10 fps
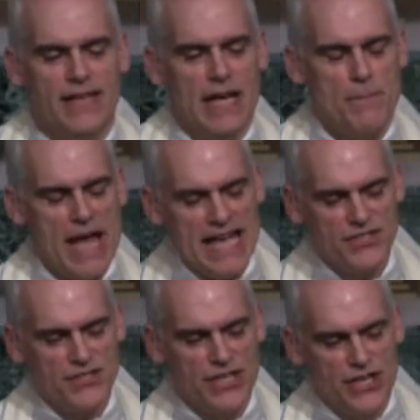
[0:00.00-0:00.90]
A
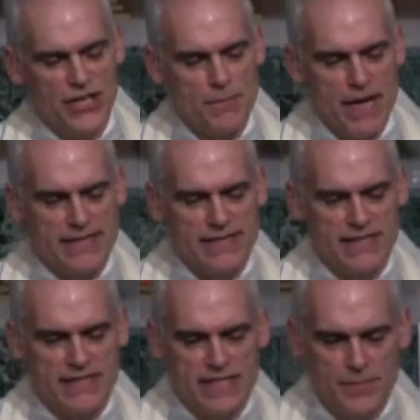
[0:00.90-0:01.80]
pastor hearing about this
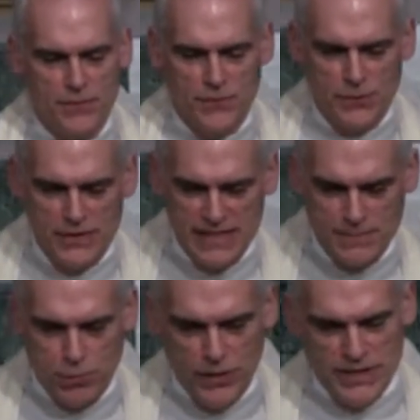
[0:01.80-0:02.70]
exhibit wrote
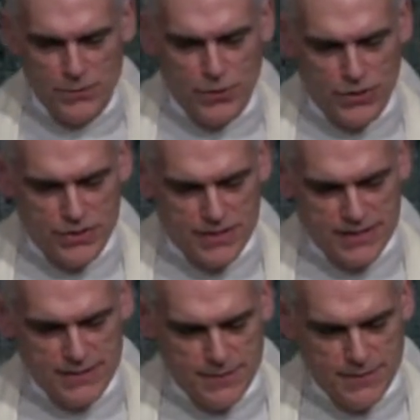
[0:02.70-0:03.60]
these pointed words
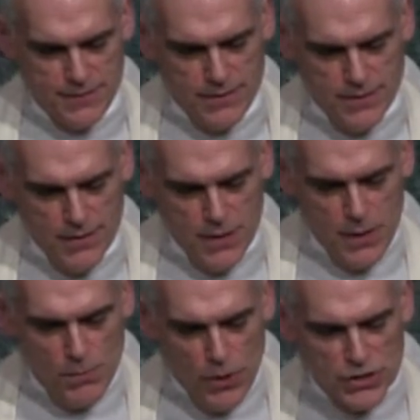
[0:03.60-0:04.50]

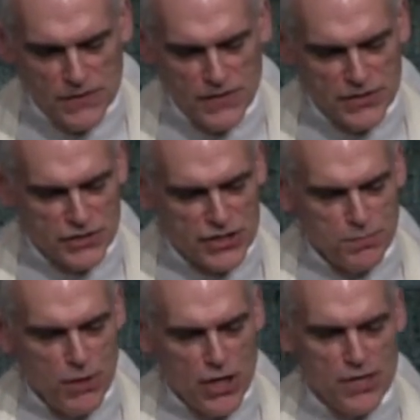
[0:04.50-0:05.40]
Most of us are
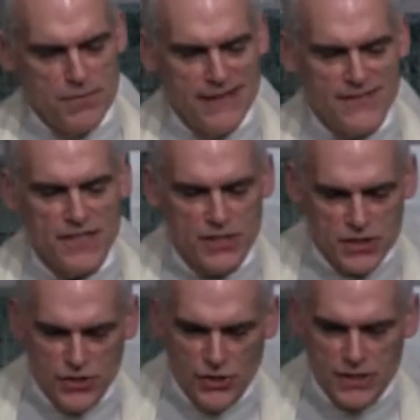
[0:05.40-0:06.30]
smart enough,
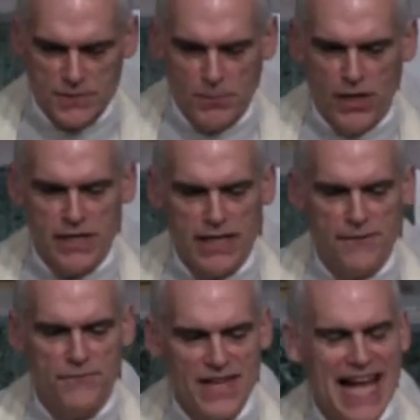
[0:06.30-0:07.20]
smart
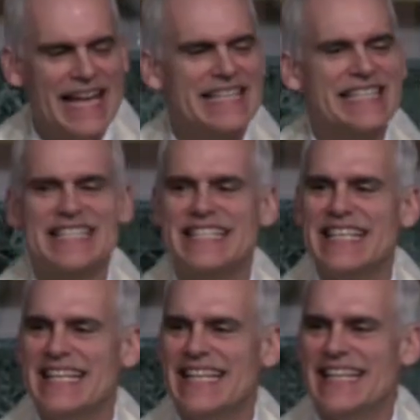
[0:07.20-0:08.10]
enough not to
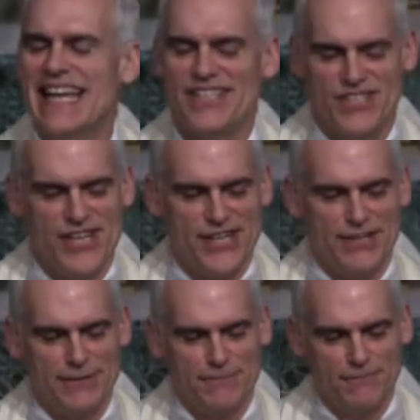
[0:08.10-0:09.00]
sit in that chair.